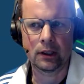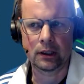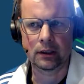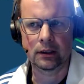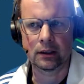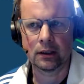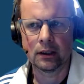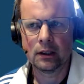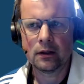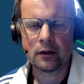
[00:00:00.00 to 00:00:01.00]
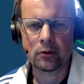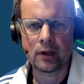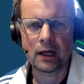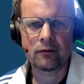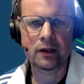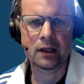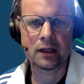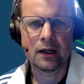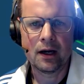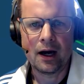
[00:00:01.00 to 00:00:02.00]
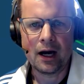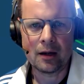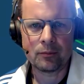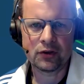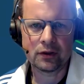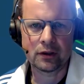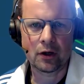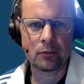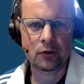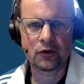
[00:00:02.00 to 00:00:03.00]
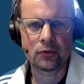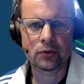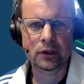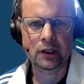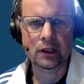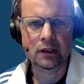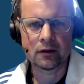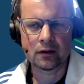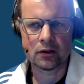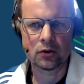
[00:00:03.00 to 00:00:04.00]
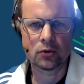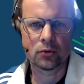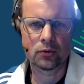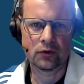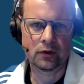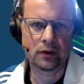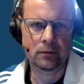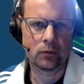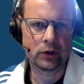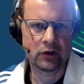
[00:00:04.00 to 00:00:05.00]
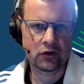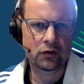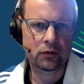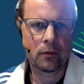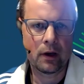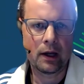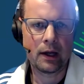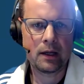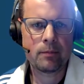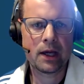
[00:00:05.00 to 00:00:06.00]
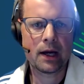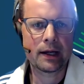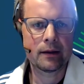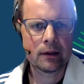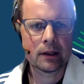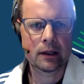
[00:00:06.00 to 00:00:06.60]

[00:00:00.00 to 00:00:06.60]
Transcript: And there you have the option and opportunity to use rich API,